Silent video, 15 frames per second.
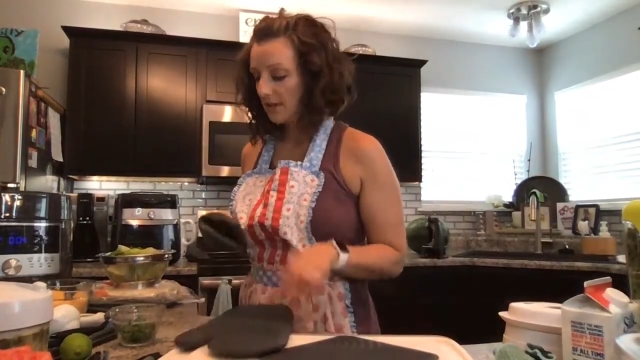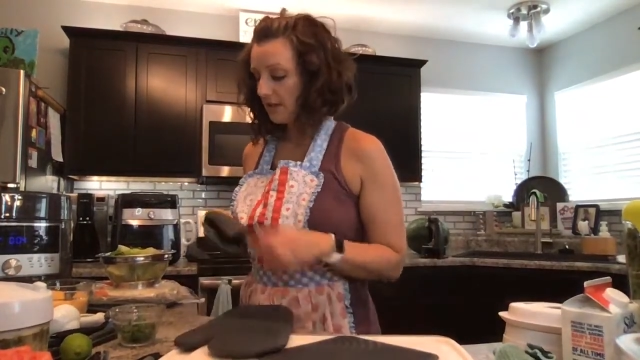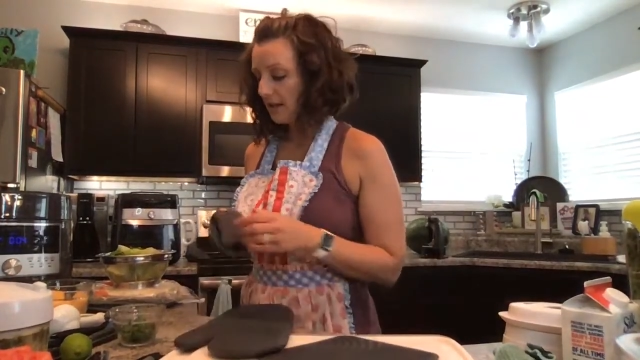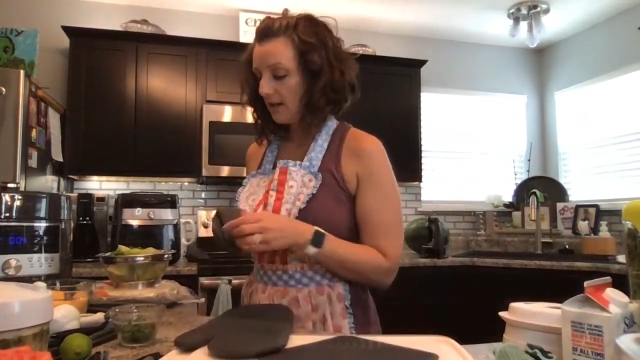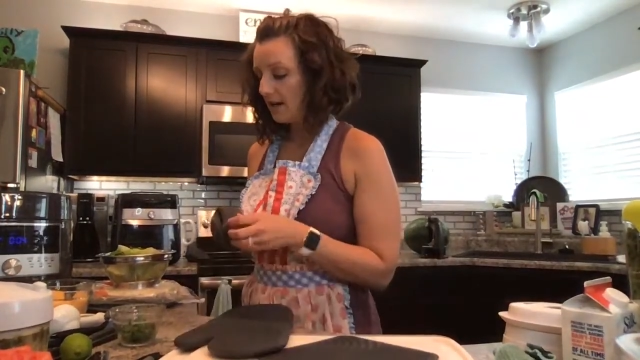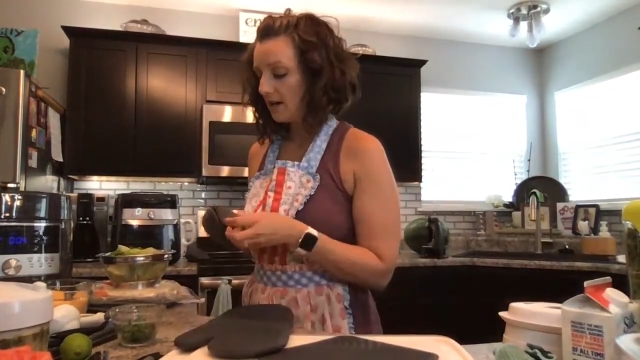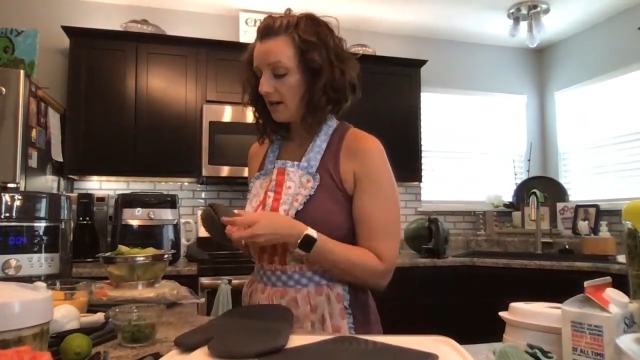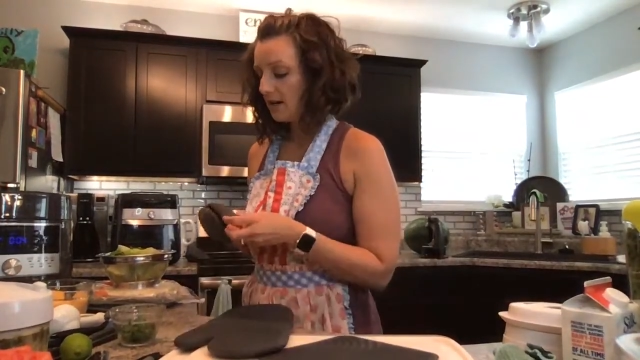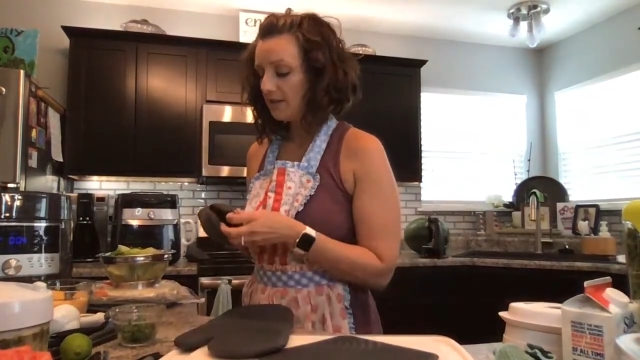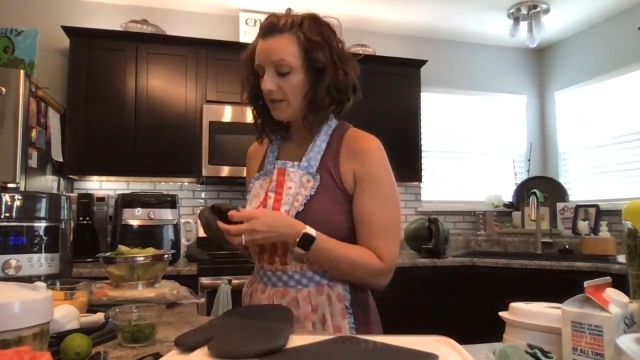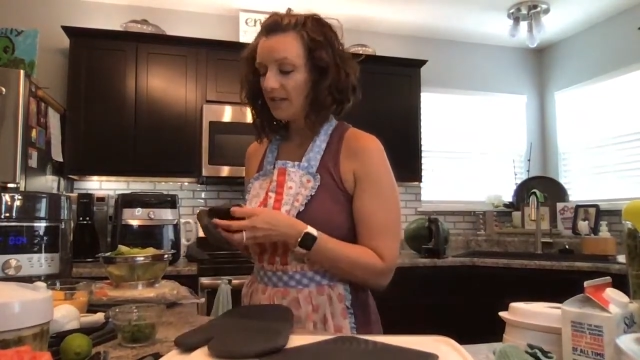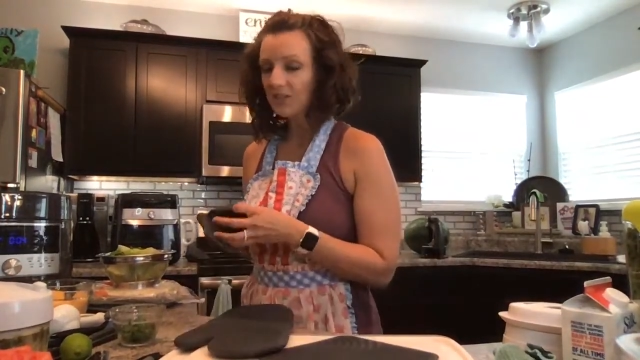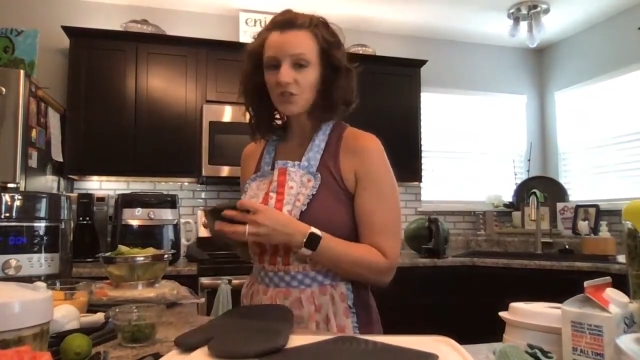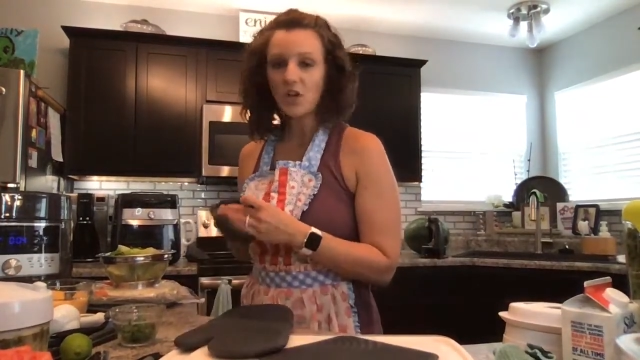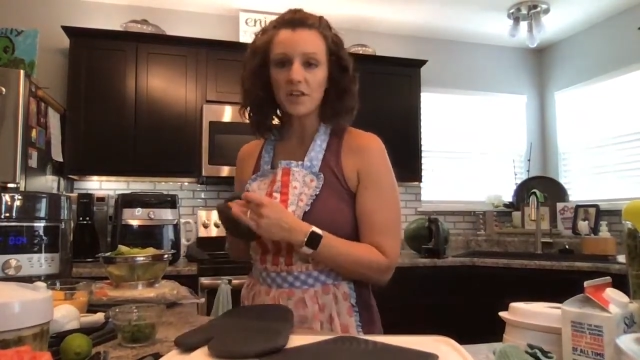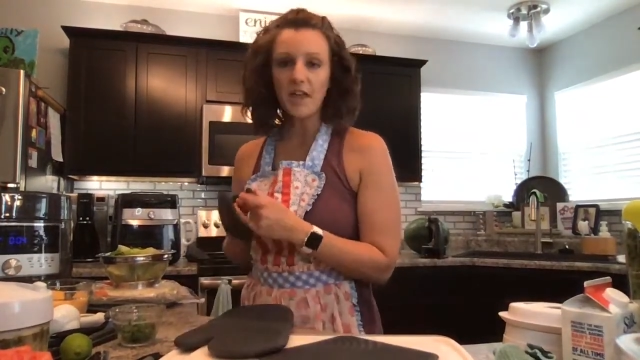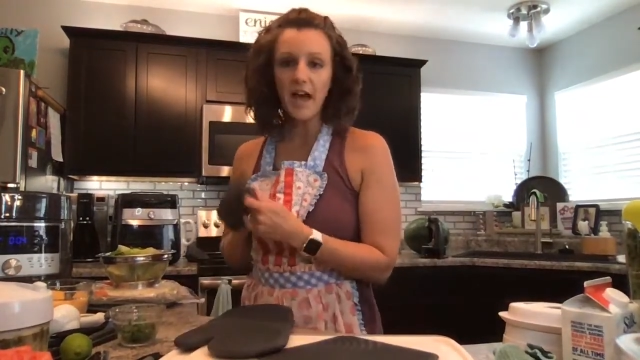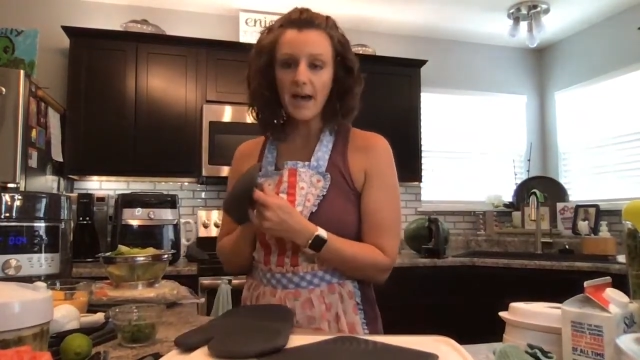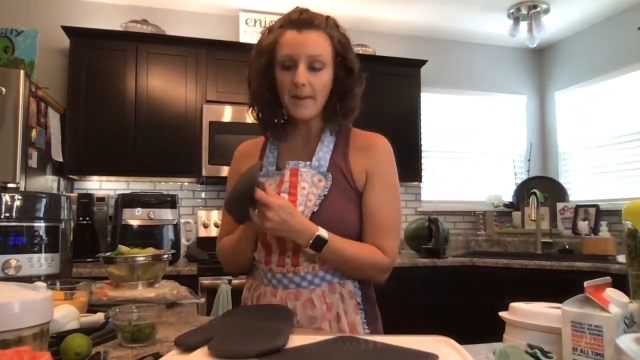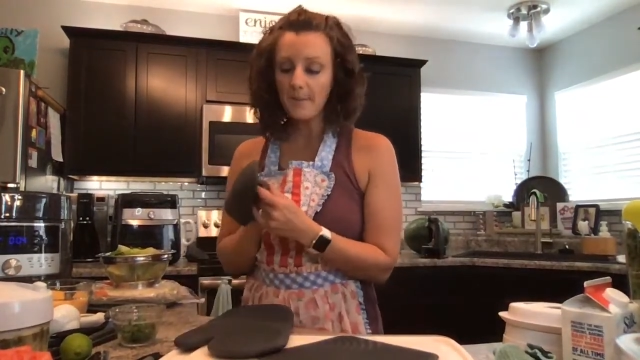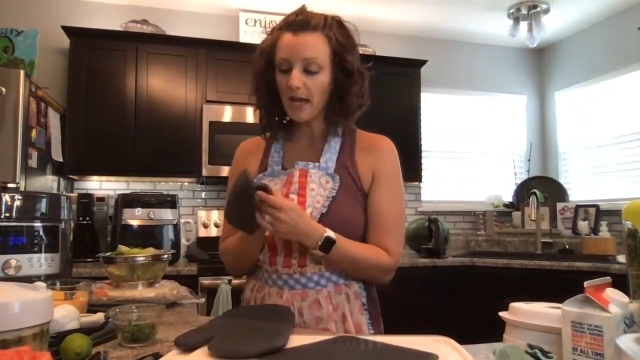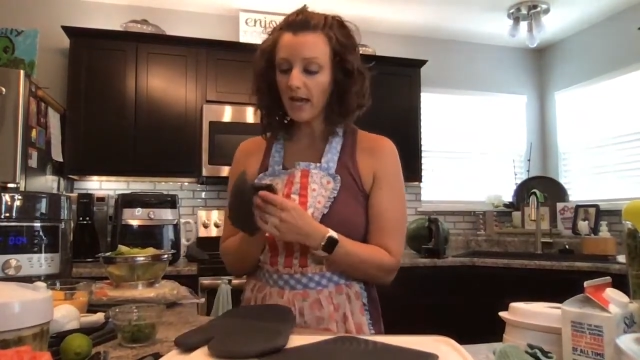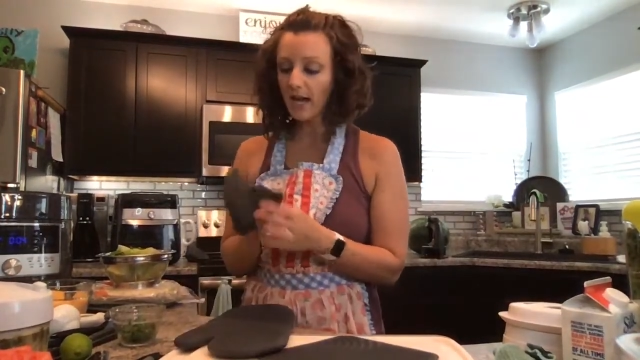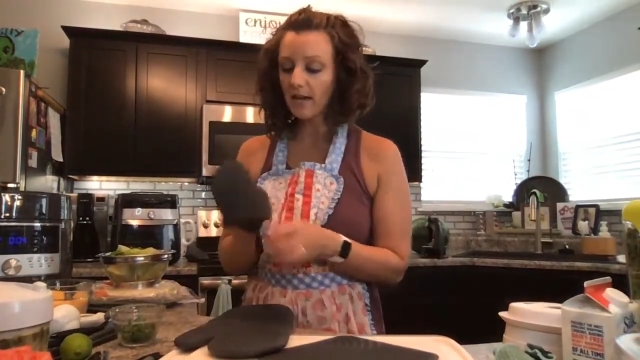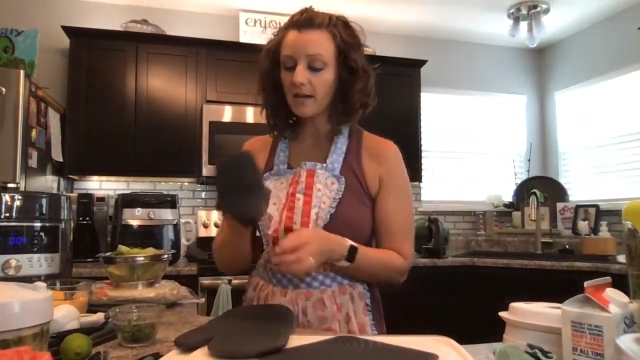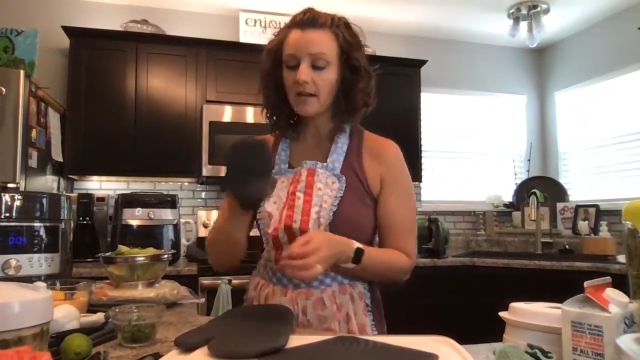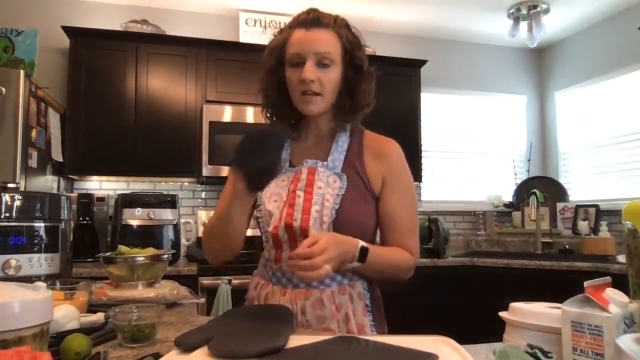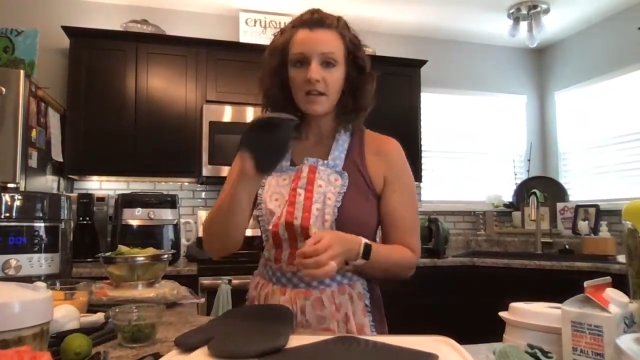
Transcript: there. I think it's called a hot pad.